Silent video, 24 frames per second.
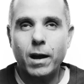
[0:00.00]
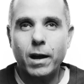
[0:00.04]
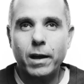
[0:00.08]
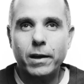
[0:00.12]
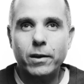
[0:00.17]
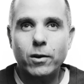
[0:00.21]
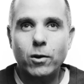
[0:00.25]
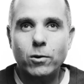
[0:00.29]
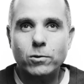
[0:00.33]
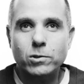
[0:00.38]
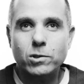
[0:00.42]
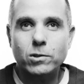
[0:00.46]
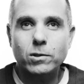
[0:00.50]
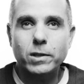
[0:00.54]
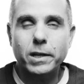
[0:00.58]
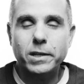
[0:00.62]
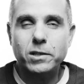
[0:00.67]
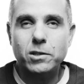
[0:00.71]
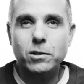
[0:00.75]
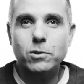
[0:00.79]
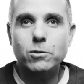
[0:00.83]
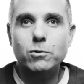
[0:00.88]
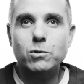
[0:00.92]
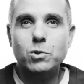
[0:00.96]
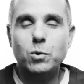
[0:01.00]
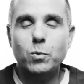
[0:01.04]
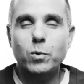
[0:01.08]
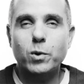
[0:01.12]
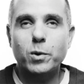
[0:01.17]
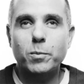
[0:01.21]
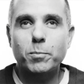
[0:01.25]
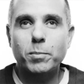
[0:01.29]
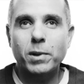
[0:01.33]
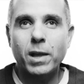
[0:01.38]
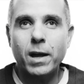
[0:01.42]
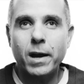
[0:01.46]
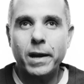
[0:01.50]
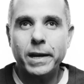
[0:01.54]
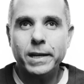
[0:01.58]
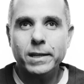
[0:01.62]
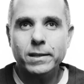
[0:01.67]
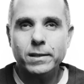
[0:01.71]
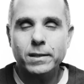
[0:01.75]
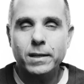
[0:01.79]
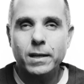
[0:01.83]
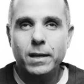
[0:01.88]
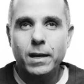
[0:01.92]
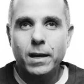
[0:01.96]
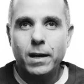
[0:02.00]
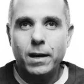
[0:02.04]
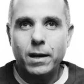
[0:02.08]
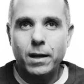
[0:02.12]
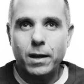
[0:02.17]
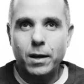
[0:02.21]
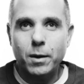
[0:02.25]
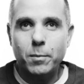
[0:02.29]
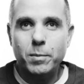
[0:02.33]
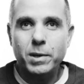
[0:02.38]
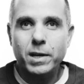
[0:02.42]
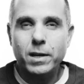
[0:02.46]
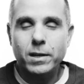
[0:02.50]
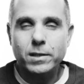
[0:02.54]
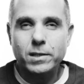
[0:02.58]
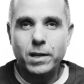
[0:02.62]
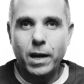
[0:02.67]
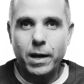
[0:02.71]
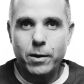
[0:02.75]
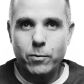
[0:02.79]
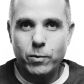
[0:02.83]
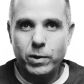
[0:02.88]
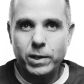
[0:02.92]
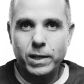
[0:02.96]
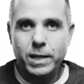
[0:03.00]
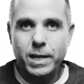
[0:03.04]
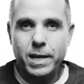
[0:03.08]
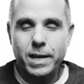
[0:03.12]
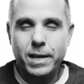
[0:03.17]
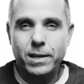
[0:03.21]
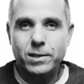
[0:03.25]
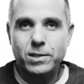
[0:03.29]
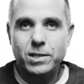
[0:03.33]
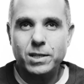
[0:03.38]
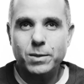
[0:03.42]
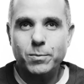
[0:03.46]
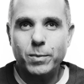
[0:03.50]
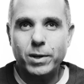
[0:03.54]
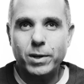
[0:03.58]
I also like to use the word blind because I really can't see